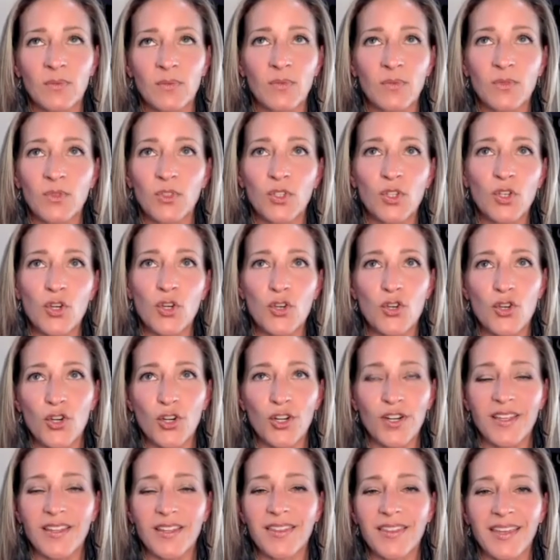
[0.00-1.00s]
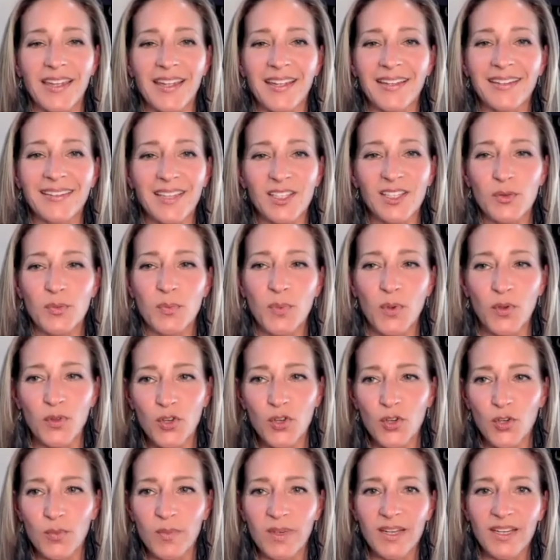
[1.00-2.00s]
nerdy thing that's both
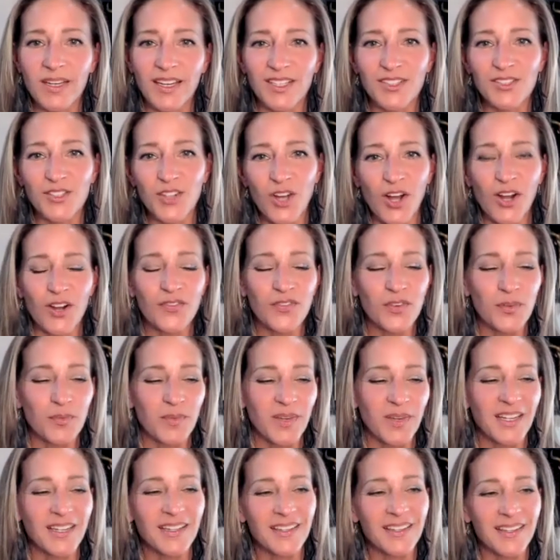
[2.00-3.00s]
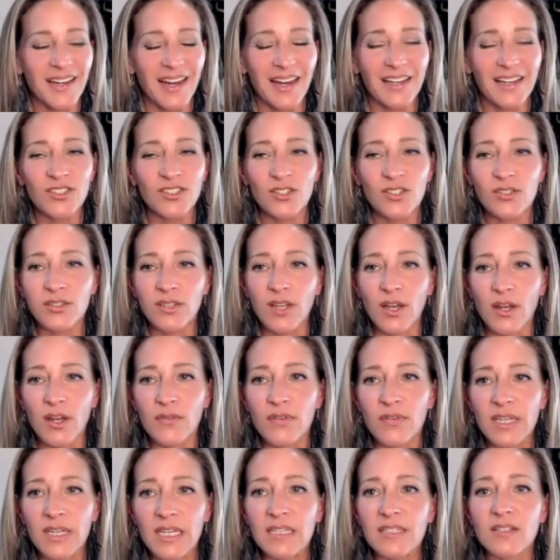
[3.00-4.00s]
human and dog for me that I just
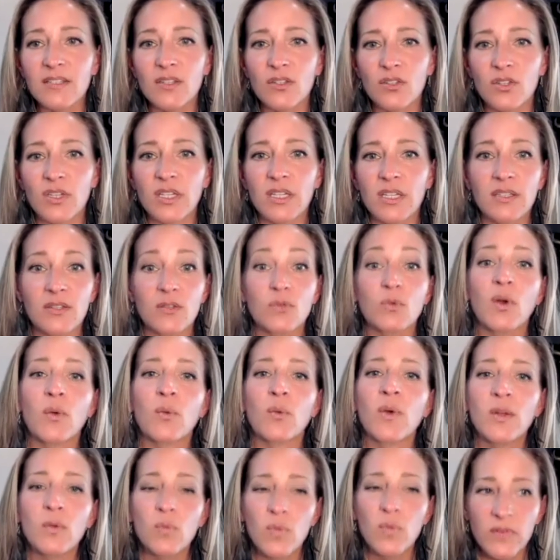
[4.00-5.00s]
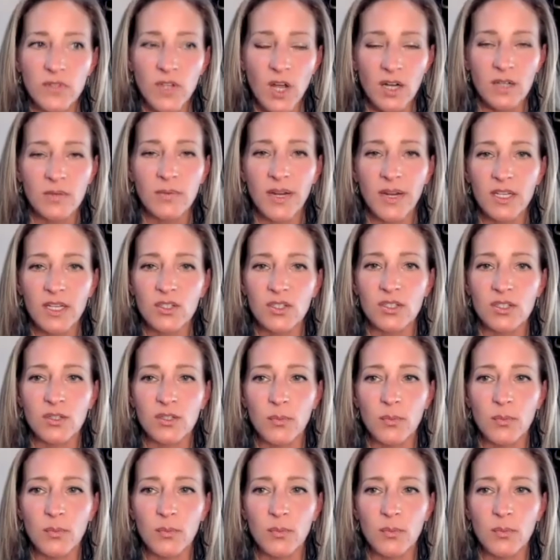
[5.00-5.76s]
love, and we've talked about it just a